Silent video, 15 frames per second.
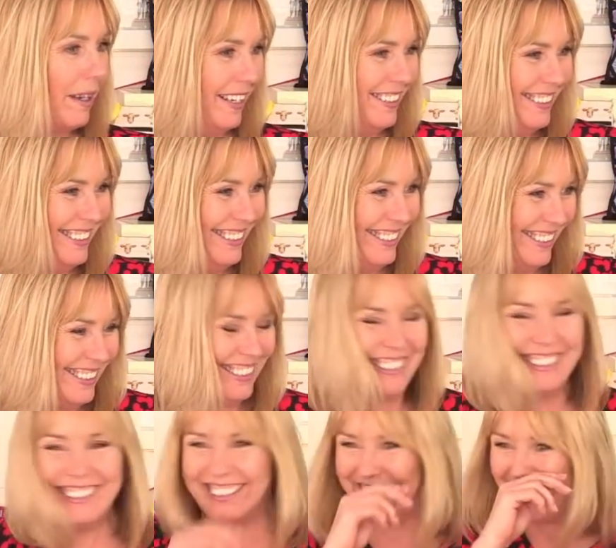
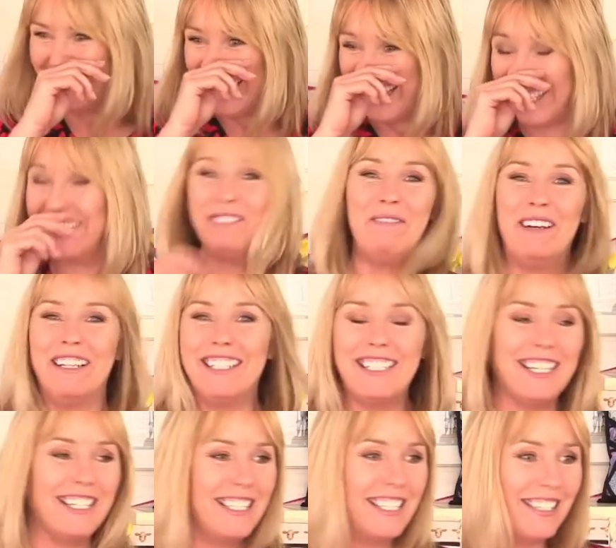I could make
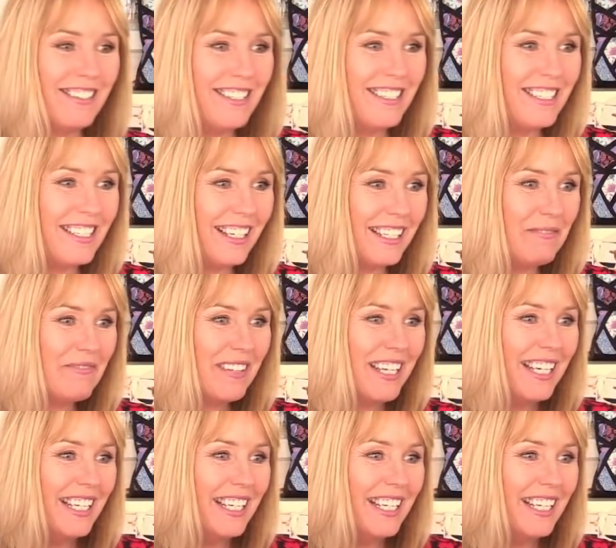a ditty, couldn't I?